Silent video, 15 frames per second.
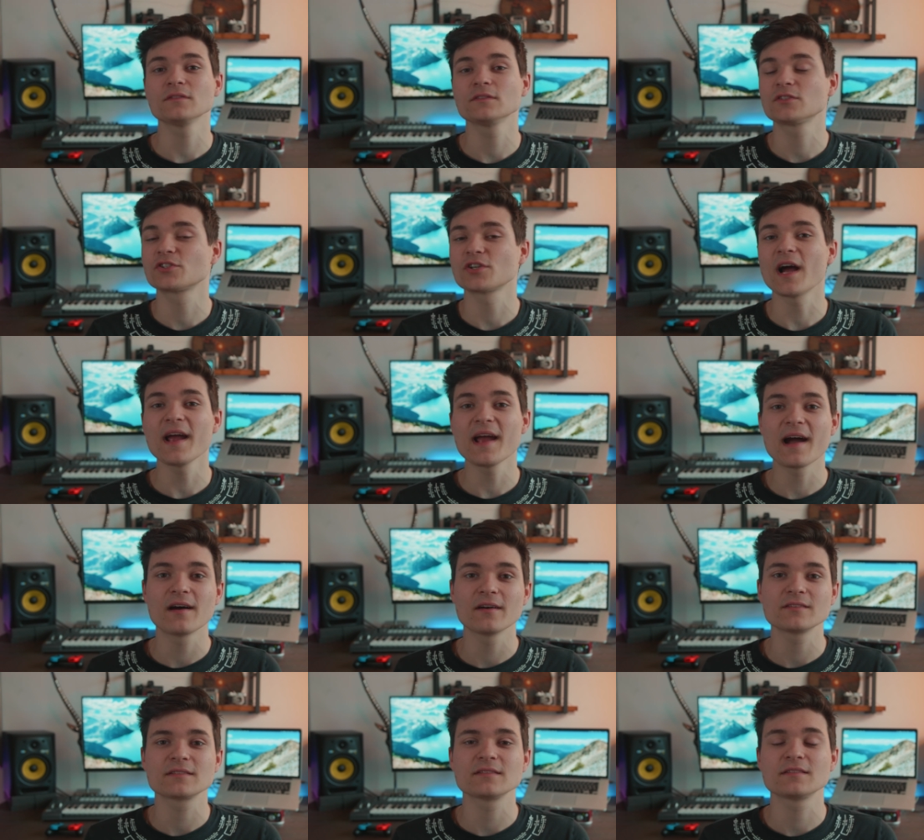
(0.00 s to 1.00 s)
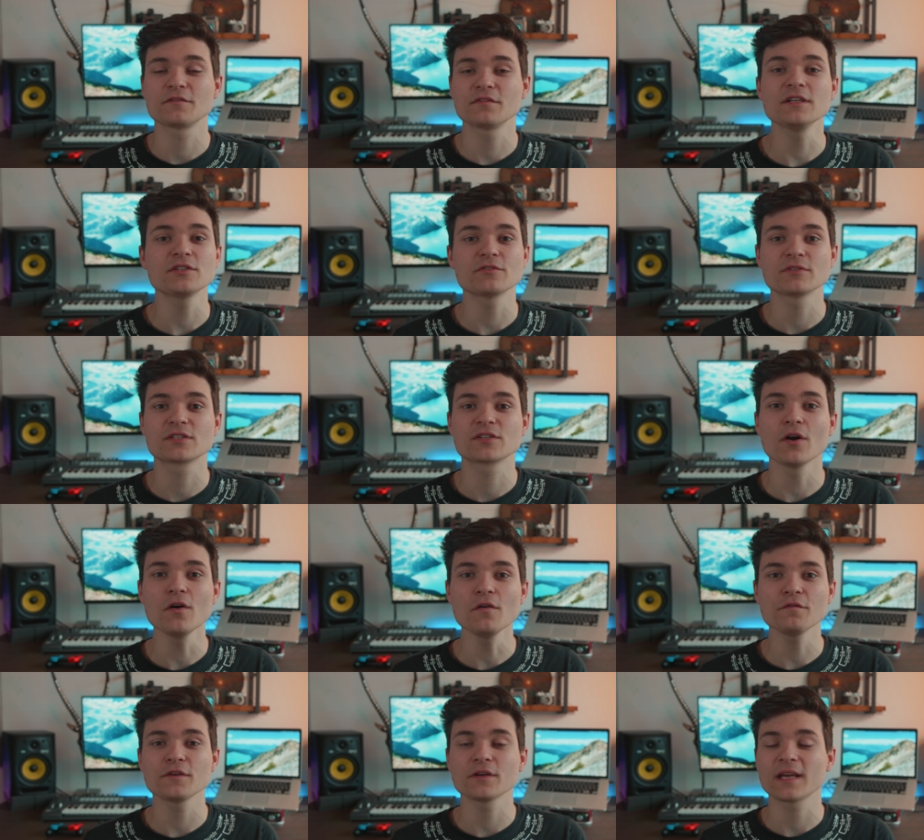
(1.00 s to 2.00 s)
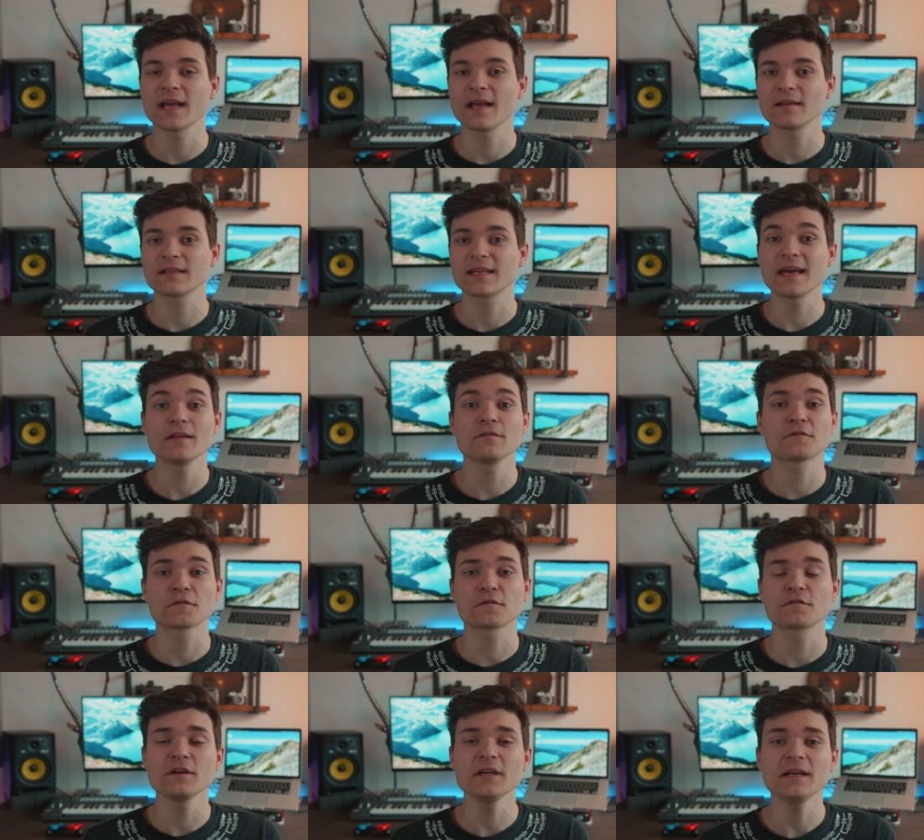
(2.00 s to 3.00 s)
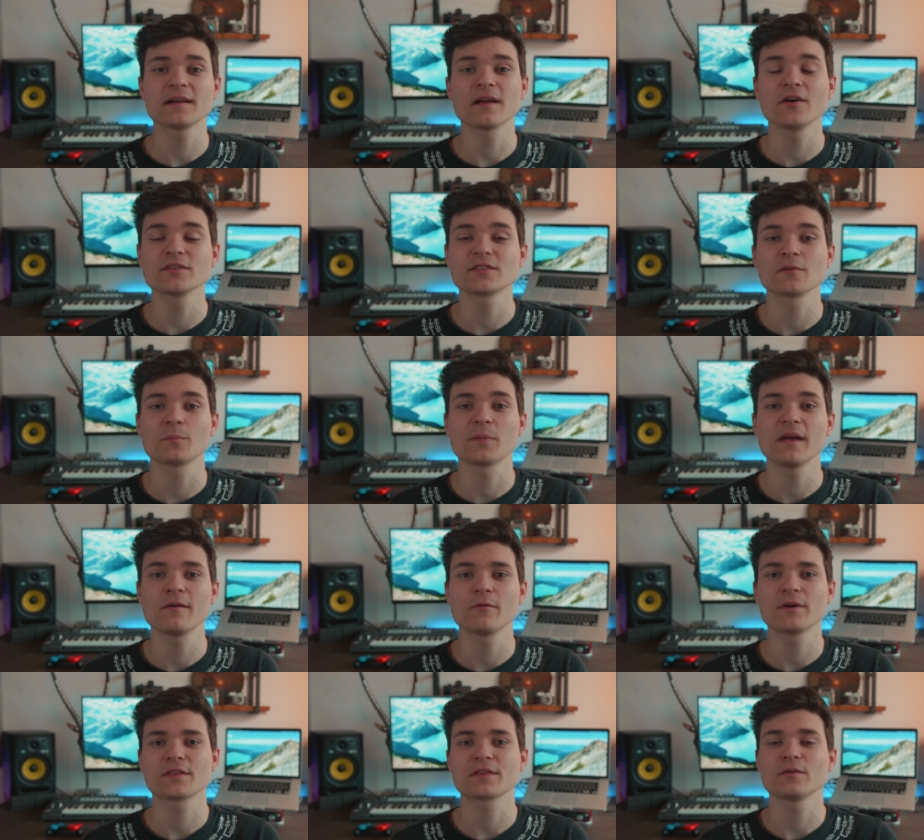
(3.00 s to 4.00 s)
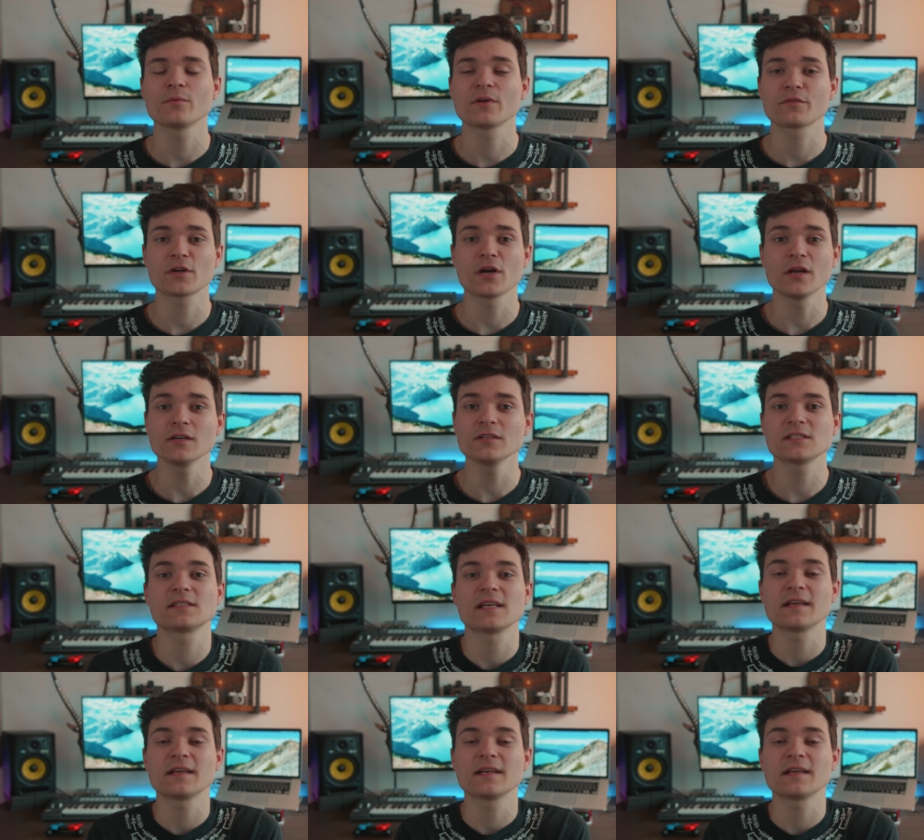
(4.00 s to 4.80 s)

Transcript: to try out DaVinci Resolve, you can get it for free and also play with colors.